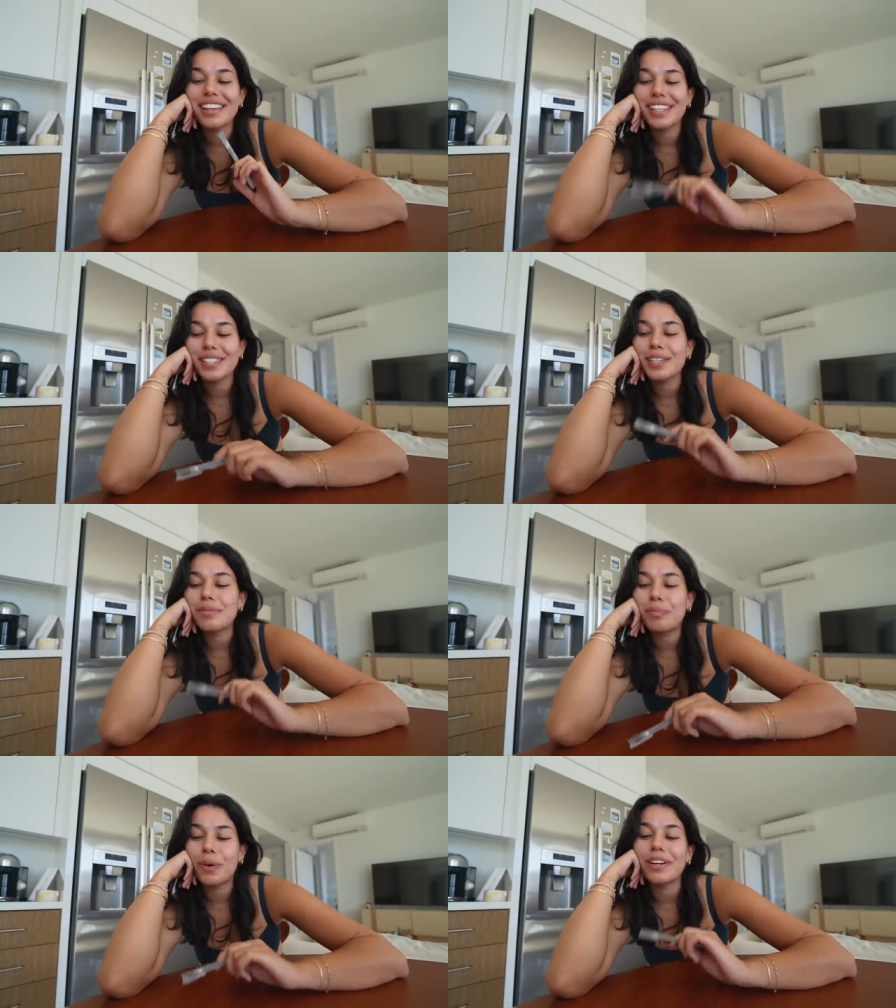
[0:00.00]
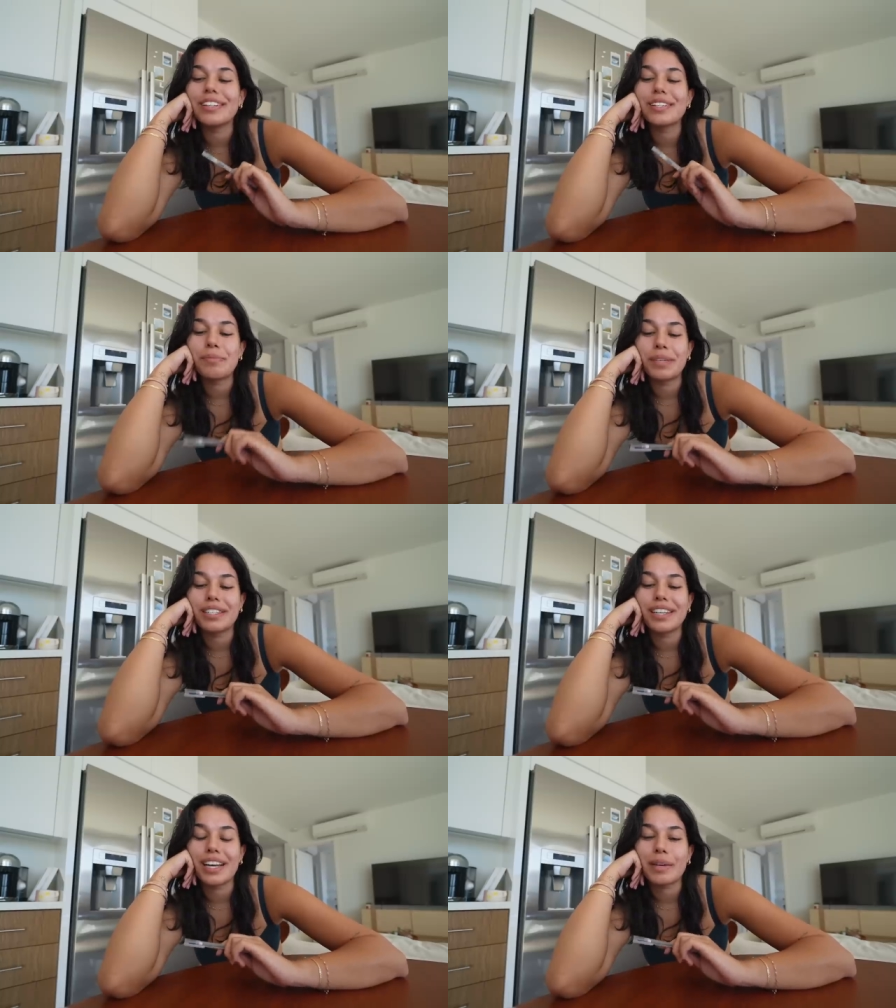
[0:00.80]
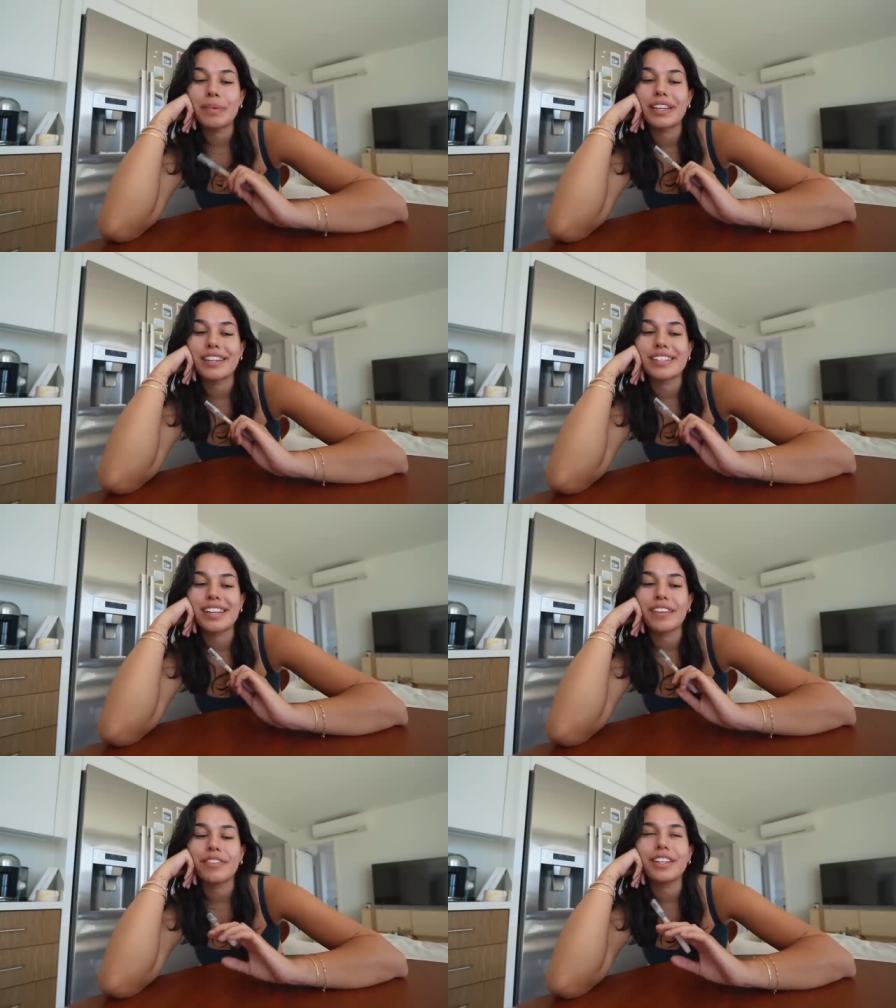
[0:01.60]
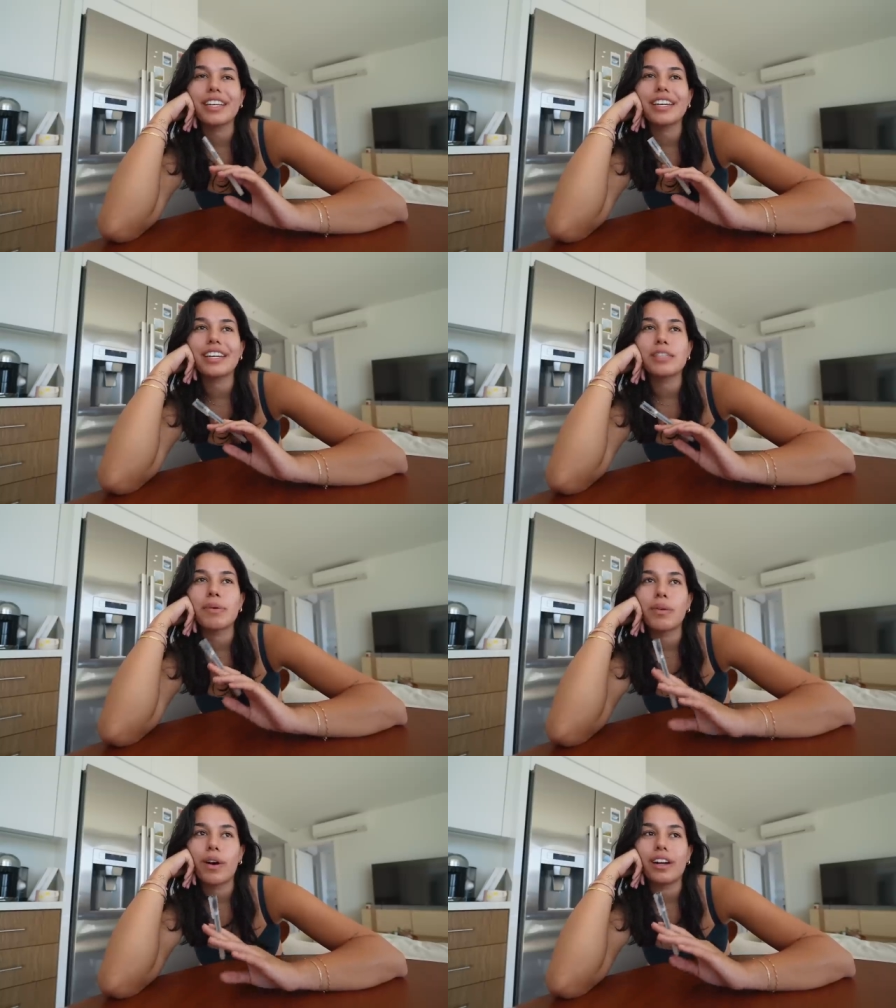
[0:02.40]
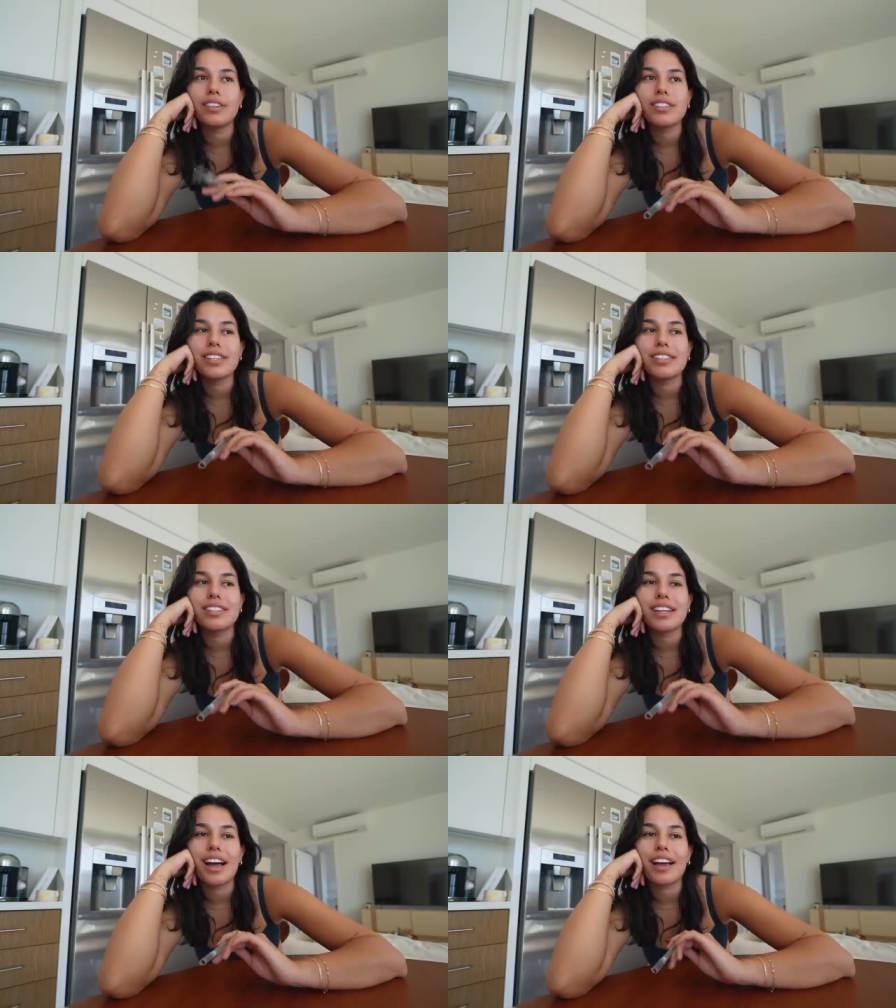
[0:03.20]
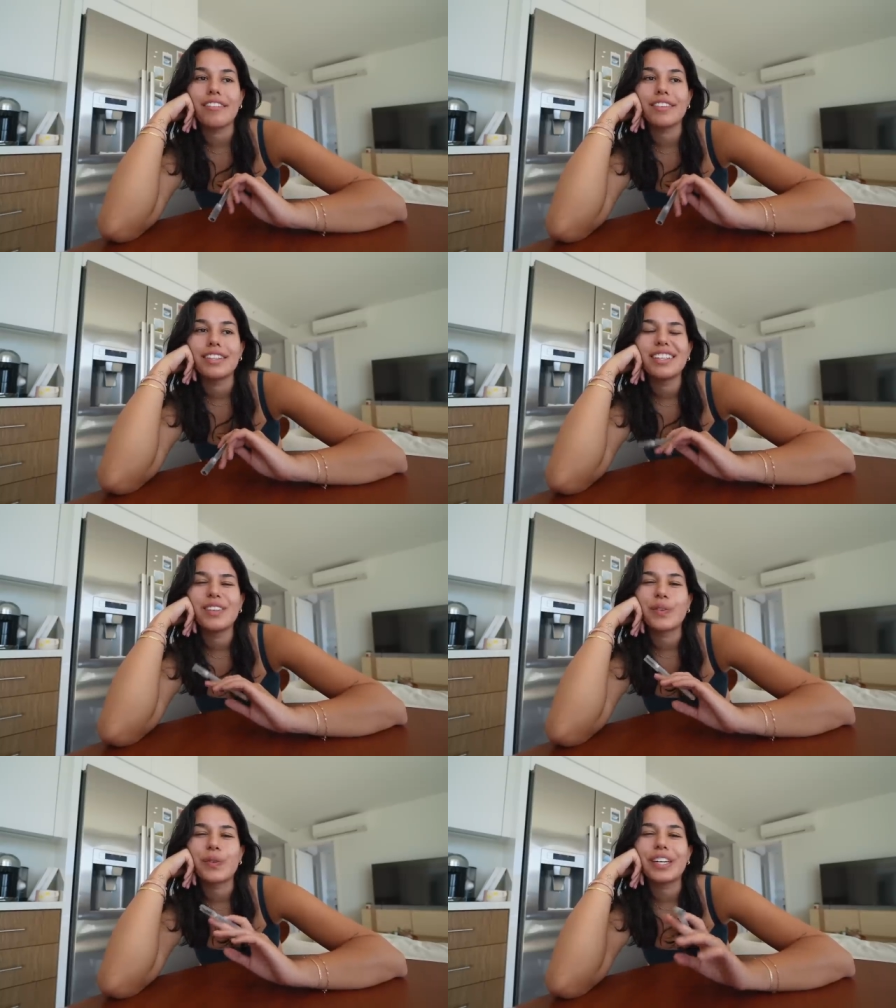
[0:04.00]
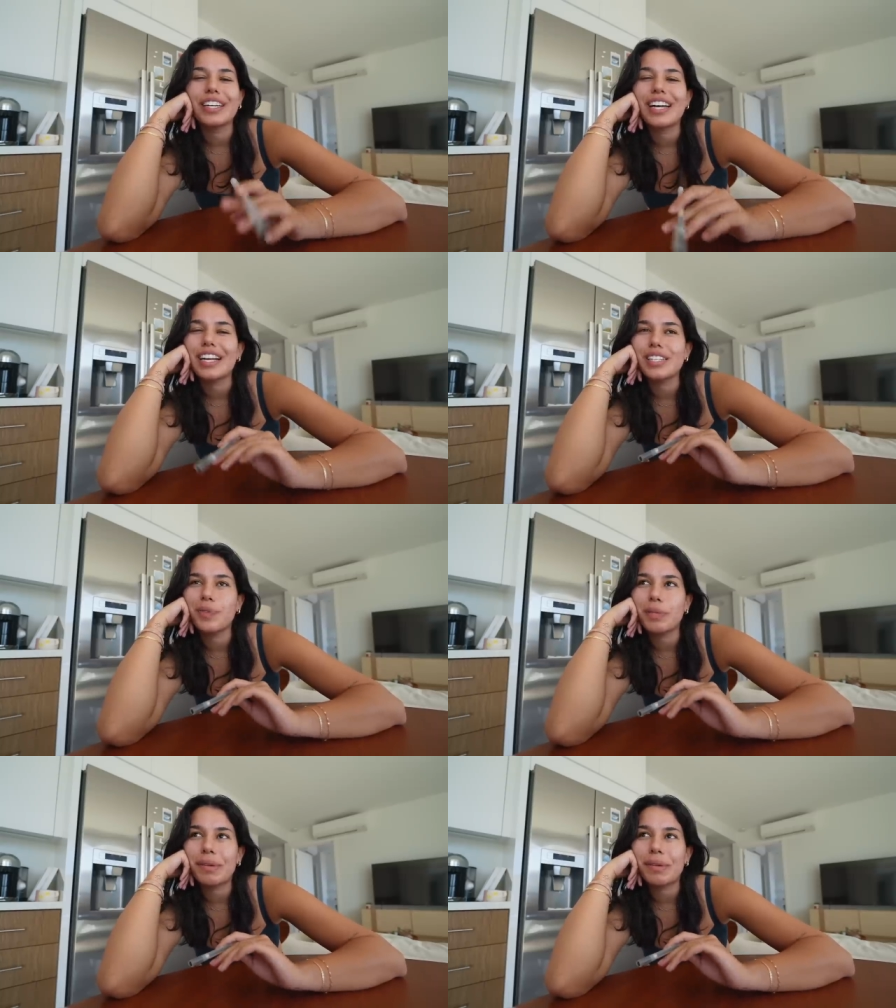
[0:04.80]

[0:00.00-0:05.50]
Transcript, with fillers: This is important to me today because I feel like it's been a while since I've reconnected with